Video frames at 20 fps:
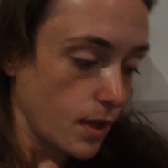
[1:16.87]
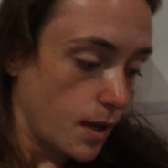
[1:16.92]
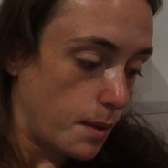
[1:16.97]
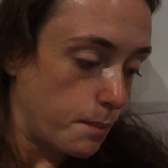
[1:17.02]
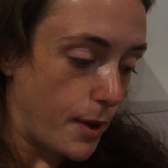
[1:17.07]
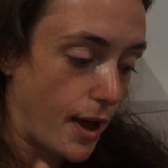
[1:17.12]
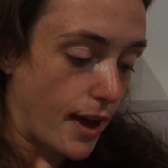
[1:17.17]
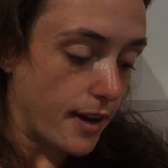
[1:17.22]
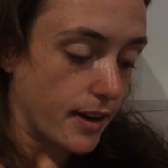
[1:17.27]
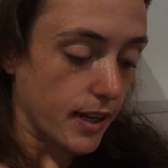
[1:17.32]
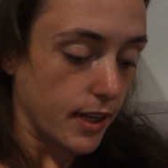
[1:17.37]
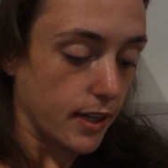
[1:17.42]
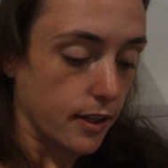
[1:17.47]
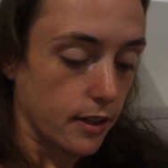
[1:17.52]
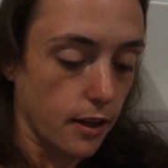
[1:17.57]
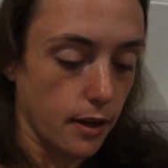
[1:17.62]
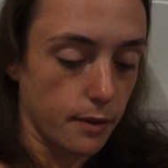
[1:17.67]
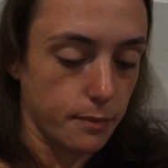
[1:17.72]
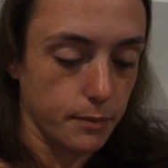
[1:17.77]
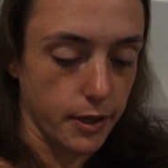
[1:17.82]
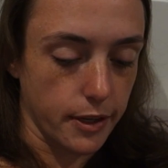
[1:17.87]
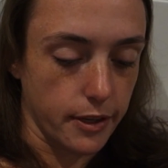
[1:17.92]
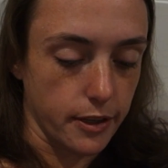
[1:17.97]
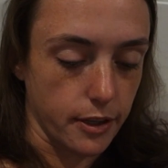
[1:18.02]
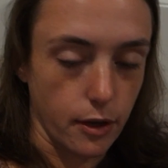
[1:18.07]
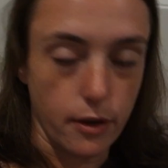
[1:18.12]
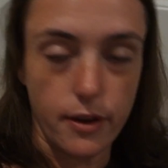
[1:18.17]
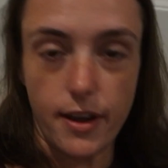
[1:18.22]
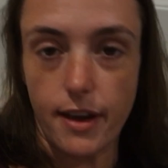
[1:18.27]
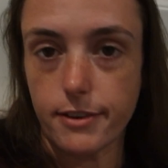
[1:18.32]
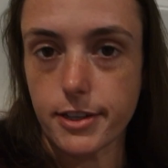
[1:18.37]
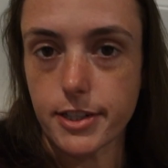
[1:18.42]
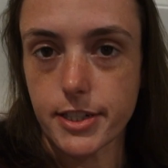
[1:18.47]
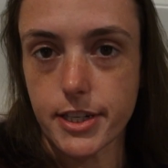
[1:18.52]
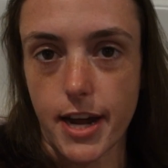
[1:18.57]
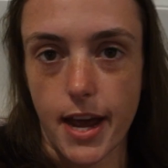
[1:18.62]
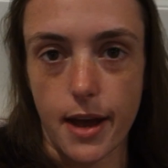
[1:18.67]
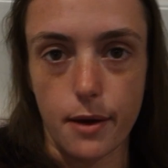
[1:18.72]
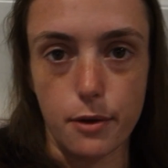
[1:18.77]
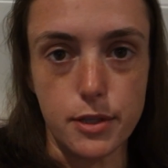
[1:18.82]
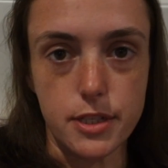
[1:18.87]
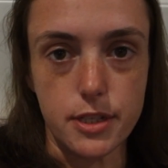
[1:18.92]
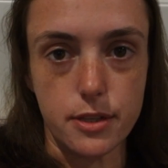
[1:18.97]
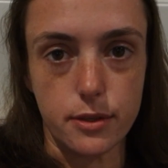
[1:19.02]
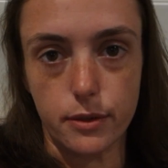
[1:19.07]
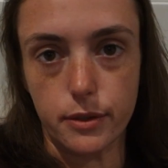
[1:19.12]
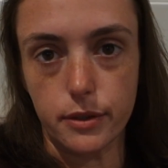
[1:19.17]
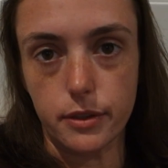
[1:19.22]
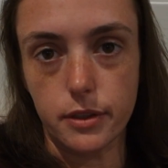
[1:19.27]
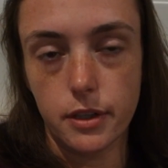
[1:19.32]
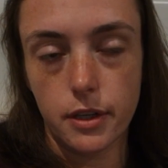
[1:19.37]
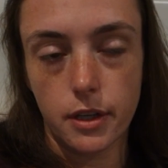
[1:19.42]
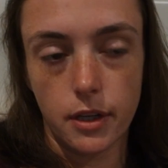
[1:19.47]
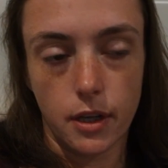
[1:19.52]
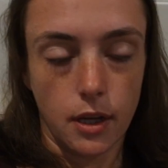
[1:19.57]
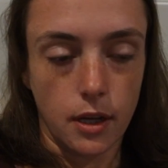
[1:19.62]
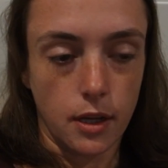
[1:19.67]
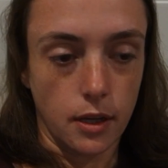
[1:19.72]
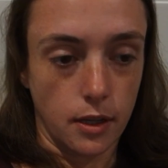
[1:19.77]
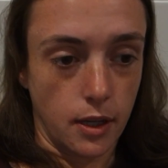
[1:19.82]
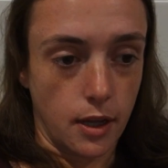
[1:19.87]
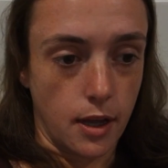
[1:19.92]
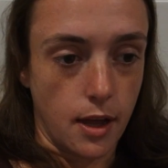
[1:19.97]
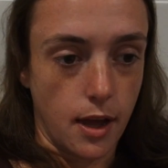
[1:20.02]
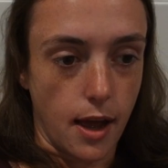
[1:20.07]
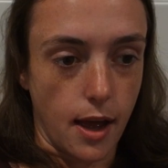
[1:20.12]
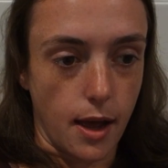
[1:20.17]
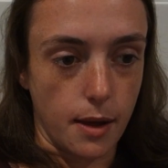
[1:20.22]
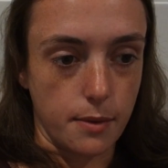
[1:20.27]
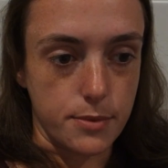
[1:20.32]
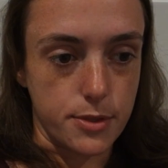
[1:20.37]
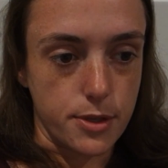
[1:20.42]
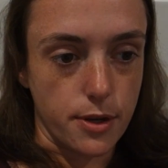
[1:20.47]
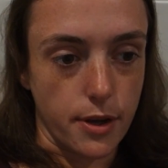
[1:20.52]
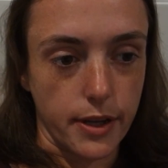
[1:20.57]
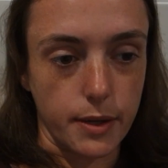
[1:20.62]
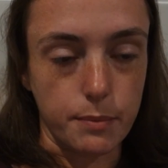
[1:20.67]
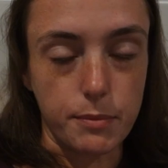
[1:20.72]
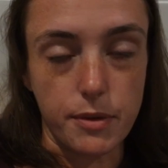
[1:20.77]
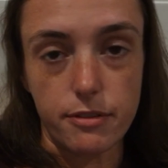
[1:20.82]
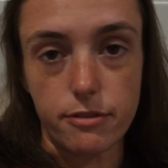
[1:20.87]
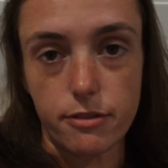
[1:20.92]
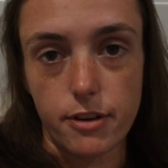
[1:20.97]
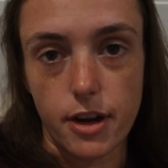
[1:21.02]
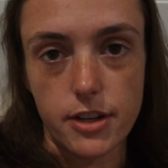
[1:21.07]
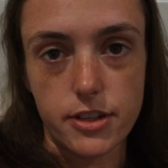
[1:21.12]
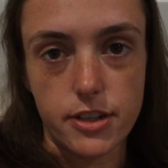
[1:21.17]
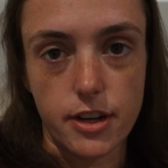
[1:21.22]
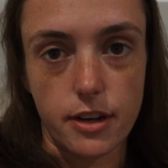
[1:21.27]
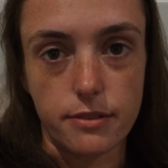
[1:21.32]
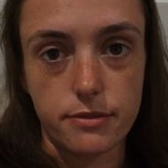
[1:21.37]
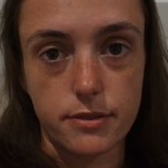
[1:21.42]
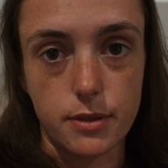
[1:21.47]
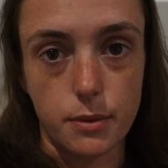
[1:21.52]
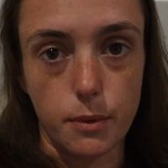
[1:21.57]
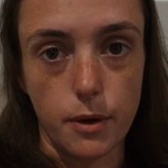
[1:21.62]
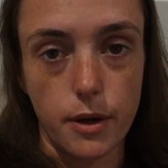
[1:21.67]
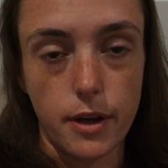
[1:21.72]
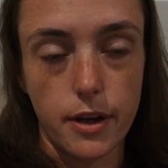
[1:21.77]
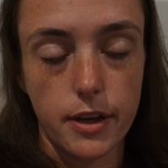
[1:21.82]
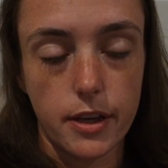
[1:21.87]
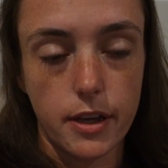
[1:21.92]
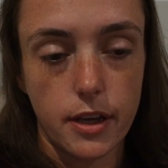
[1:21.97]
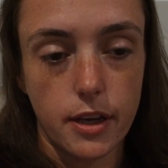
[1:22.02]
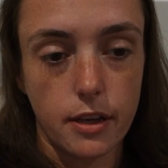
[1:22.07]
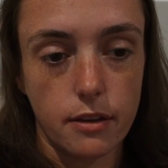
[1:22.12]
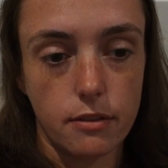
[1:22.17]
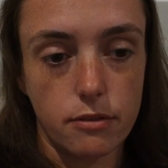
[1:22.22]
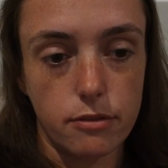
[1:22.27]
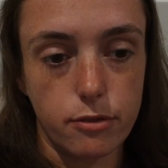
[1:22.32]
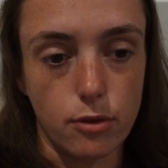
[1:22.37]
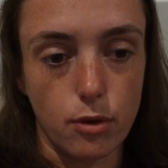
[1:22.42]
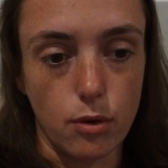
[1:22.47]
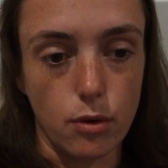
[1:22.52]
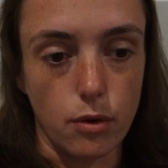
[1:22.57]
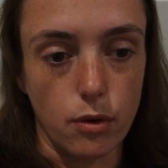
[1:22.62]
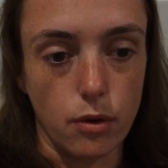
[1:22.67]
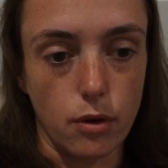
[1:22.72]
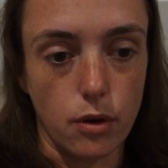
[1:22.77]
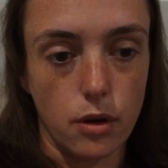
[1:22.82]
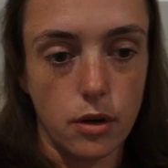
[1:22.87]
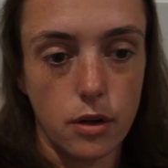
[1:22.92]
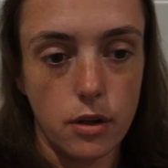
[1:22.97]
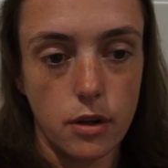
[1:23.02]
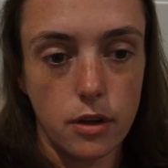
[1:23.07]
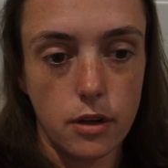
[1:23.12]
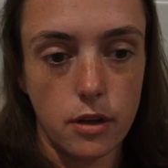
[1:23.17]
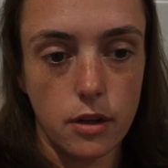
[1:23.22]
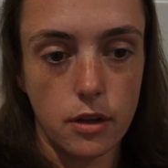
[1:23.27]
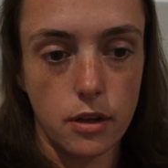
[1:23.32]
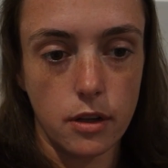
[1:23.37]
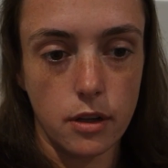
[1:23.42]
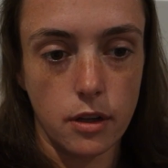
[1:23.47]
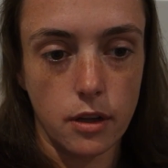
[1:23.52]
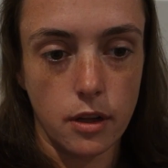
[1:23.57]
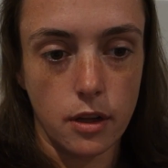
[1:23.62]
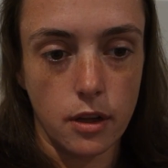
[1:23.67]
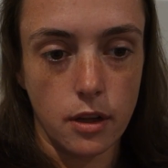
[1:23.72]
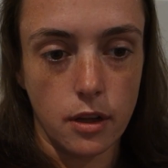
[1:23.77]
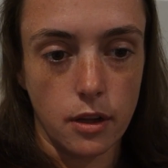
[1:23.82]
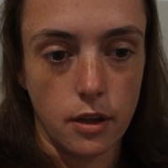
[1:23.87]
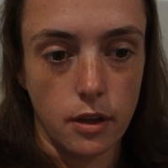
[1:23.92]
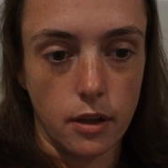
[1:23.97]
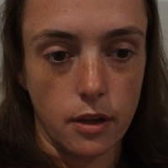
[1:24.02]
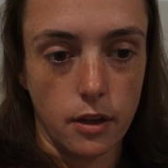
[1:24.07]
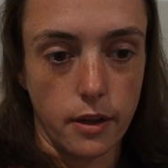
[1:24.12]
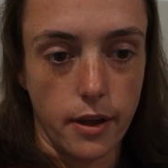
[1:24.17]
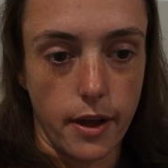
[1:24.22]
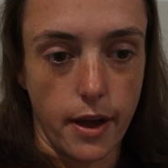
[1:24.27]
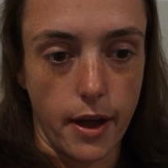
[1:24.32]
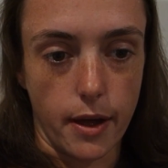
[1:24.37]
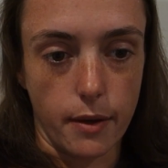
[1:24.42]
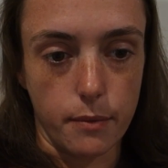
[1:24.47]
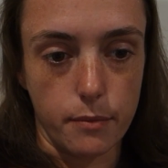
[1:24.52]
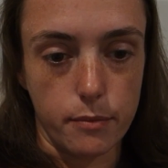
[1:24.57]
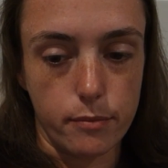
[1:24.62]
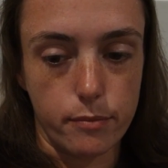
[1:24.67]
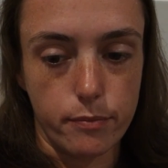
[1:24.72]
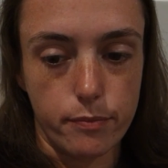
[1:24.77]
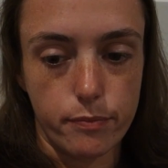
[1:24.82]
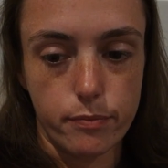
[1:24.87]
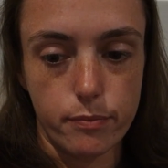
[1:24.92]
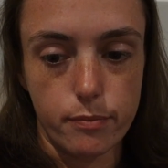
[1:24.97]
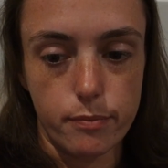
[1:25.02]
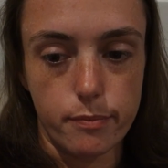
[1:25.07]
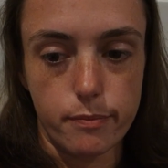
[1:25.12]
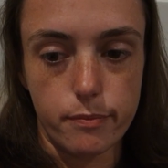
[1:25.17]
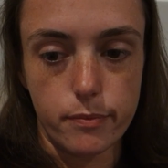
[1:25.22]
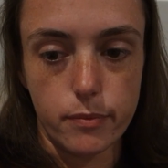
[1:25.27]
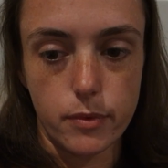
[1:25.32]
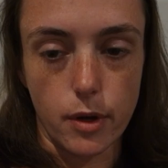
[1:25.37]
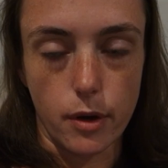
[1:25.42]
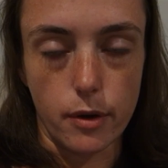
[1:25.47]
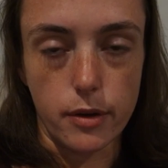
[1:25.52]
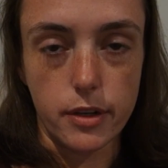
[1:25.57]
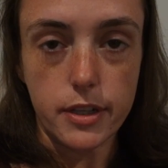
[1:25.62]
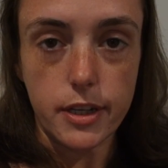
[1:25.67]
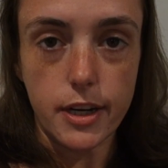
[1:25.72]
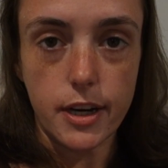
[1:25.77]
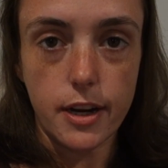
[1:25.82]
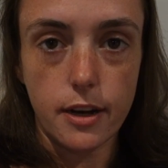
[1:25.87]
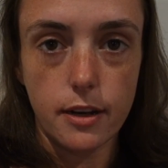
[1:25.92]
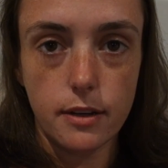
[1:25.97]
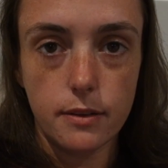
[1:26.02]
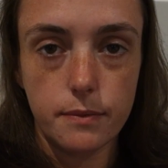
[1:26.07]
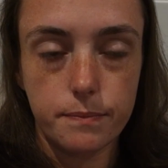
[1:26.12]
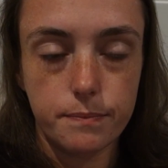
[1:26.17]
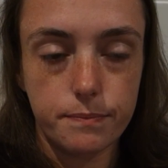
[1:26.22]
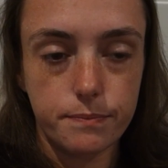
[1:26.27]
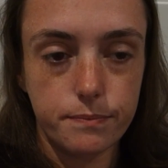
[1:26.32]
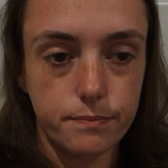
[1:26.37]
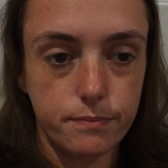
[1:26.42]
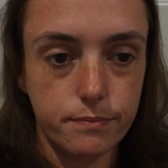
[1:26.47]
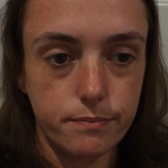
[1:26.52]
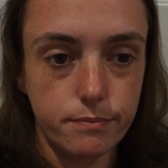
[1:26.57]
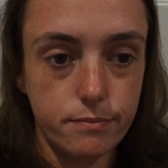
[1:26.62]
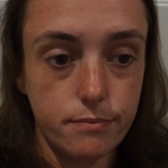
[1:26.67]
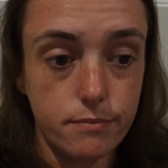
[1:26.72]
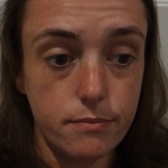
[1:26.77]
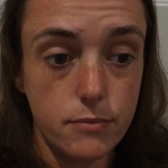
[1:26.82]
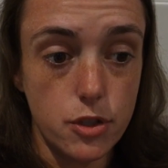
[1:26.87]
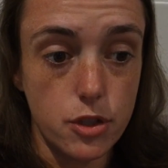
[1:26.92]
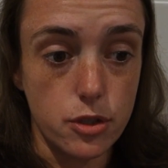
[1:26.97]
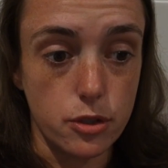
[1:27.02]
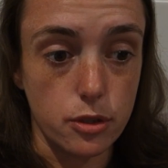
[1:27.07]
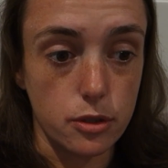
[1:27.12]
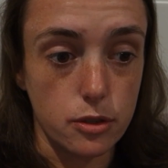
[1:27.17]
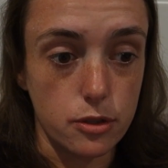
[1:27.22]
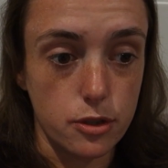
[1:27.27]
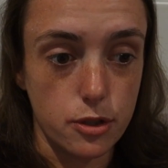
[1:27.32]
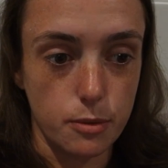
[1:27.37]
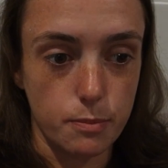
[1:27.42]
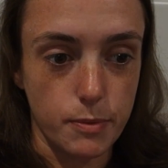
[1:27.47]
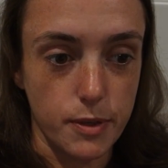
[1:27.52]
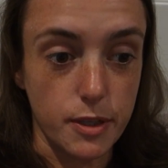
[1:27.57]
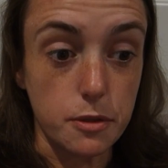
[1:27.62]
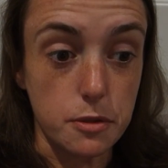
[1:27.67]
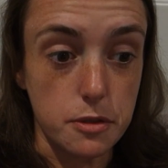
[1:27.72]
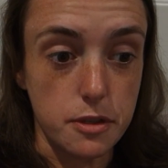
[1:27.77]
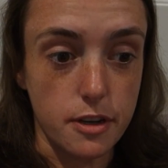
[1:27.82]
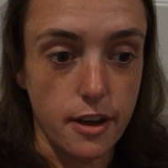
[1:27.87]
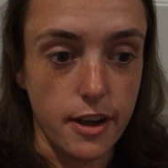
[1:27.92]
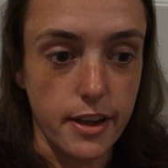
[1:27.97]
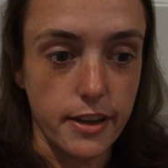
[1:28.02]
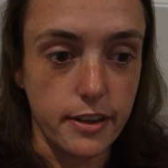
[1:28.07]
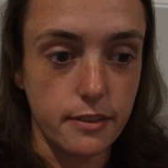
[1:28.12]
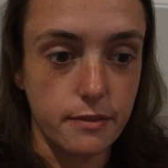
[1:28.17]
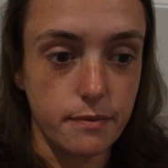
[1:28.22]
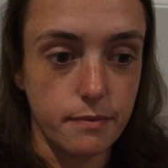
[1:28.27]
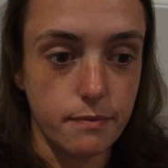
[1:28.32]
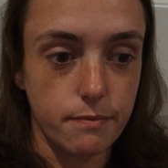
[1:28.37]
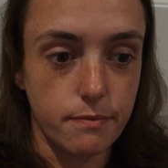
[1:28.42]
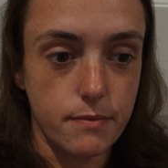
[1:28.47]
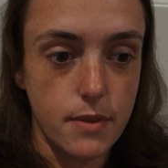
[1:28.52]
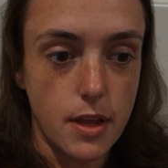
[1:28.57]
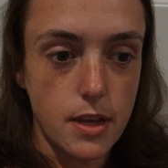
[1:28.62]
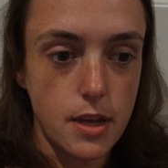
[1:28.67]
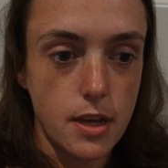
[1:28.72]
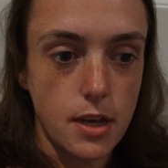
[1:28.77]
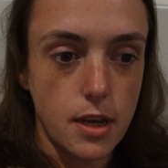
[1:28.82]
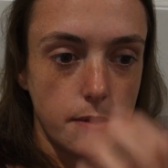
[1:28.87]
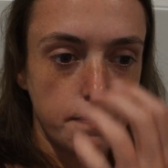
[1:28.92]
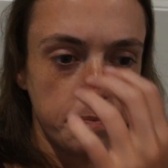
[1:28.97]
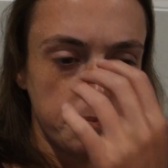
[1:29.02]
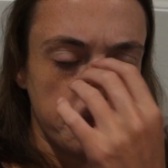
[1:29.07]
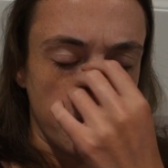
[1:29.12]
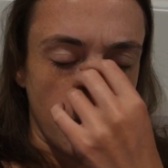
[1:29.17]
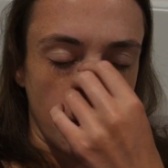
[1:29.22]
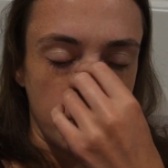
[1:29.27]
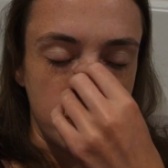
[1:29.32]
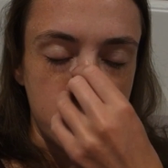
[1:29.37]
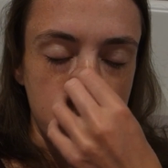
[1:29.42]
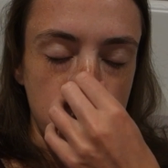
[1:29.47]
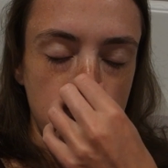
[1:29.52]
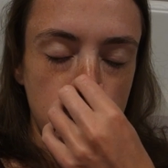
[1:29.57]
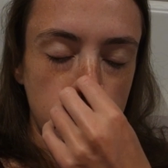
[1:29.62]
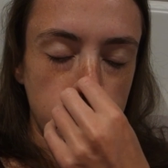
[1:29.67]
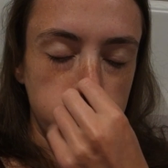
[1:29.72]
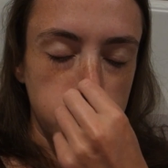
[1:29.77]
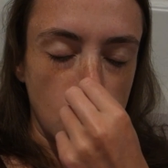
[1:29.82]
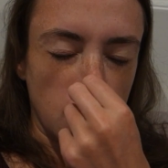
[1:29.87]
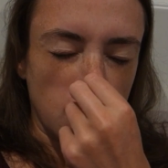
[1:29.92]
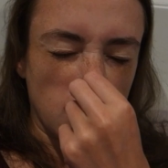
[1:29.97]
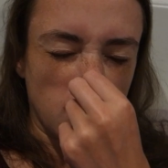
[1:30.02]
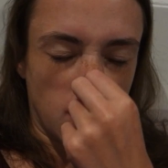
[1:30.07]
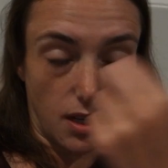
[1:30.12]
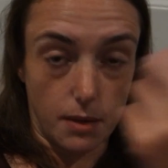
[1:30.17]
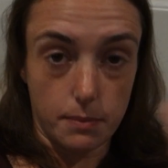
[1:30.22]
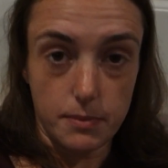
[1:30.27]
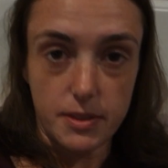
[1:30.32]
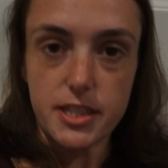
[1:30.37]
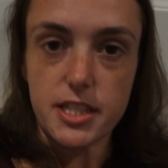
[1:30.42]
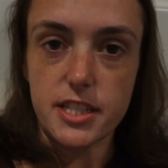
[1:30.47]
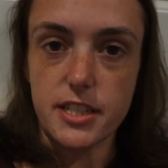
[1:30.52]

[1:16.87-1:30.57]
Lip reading: about it. I'm going to go have a shower soon, so I can be fresh after work for going to dinner. Should be a good night. I'm still all blocked up and